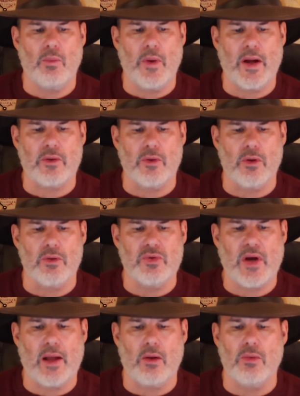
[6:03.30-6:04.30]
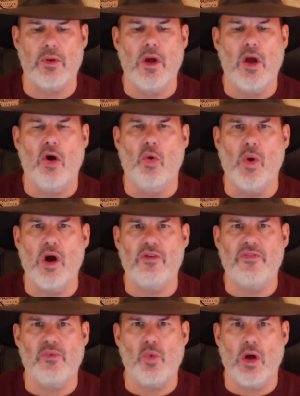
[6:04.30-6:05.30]
Rector titled
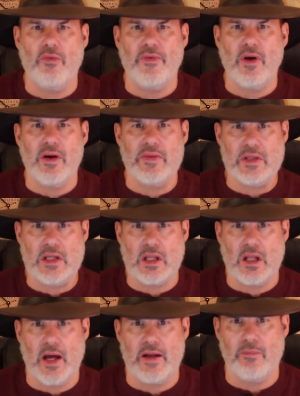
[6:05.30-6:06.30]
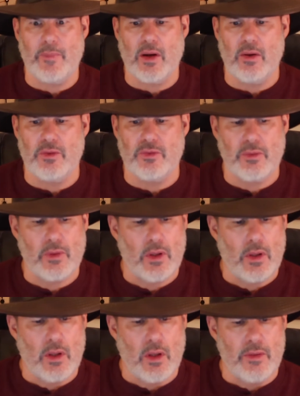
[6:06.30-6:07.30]
Welfare and the Decline of Marriage.
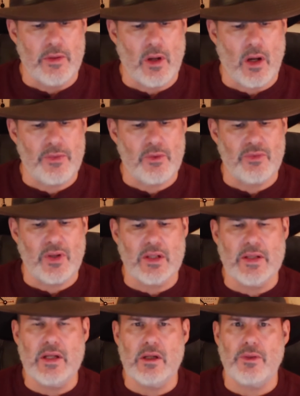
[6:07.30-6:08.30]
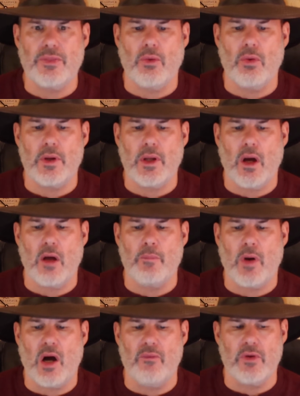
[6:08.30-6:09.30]
The author is a leading authority on
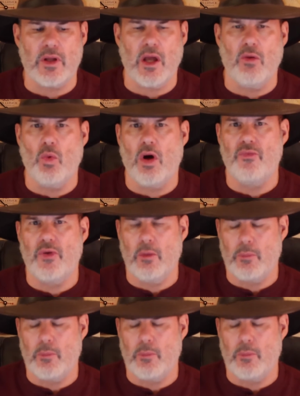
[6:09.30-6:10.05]
poverty and welfare